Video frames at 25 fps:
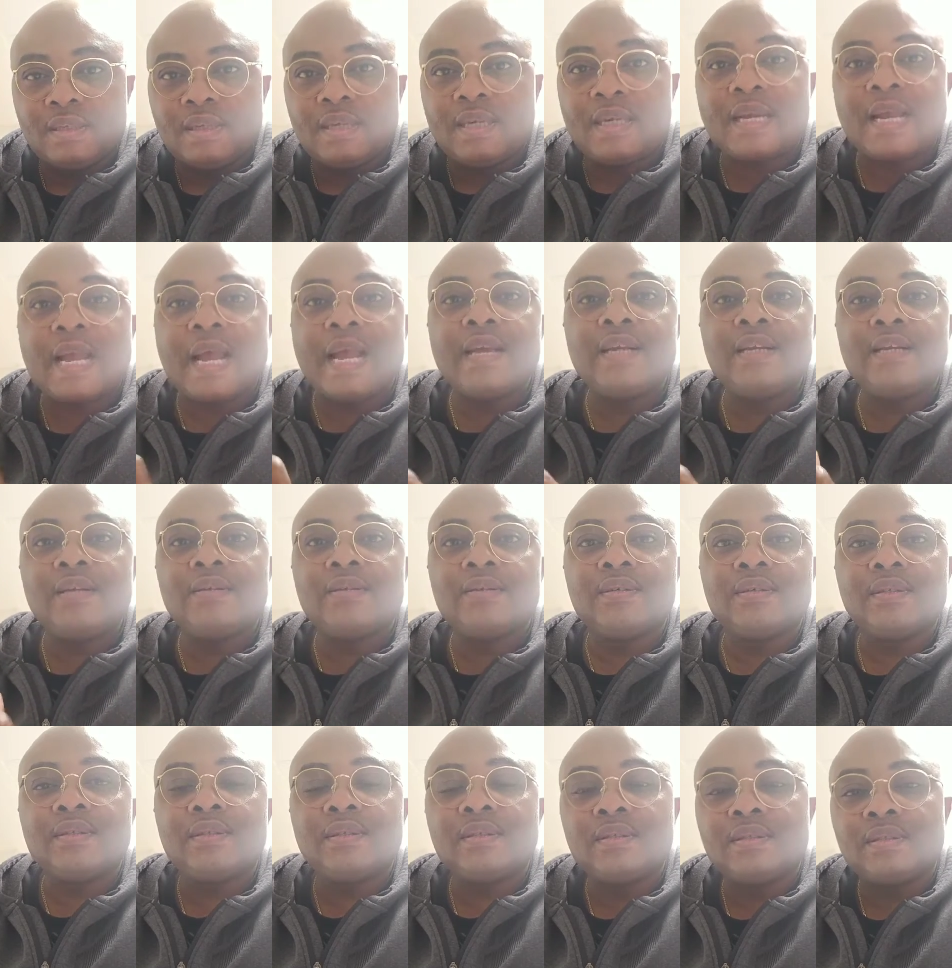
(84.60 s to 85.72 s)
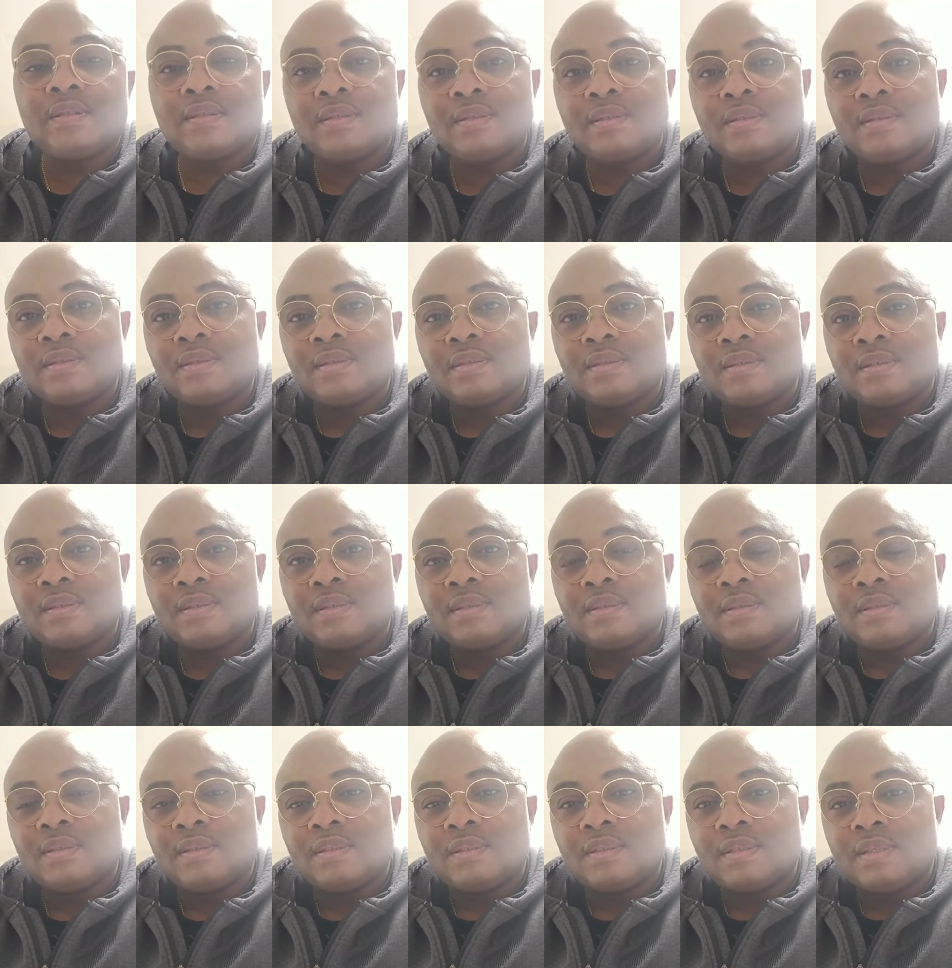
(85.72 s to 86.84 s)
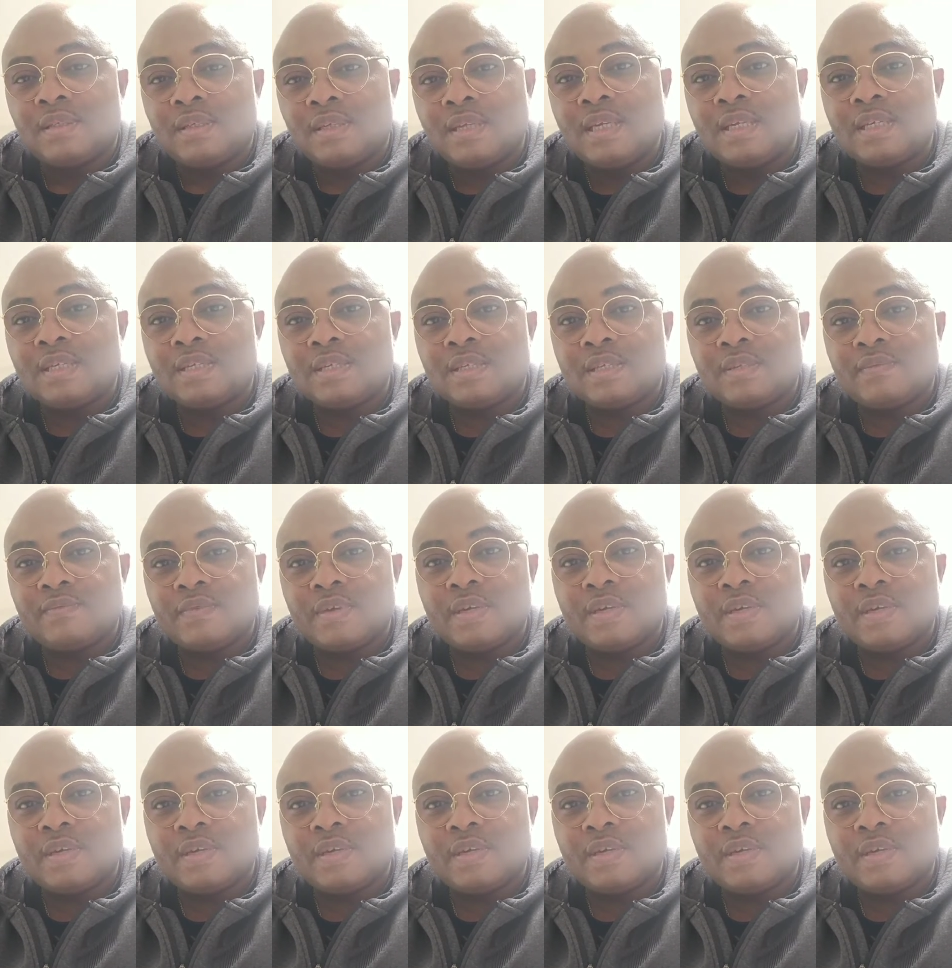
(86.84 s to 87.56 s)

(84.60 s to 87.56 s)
rekindled this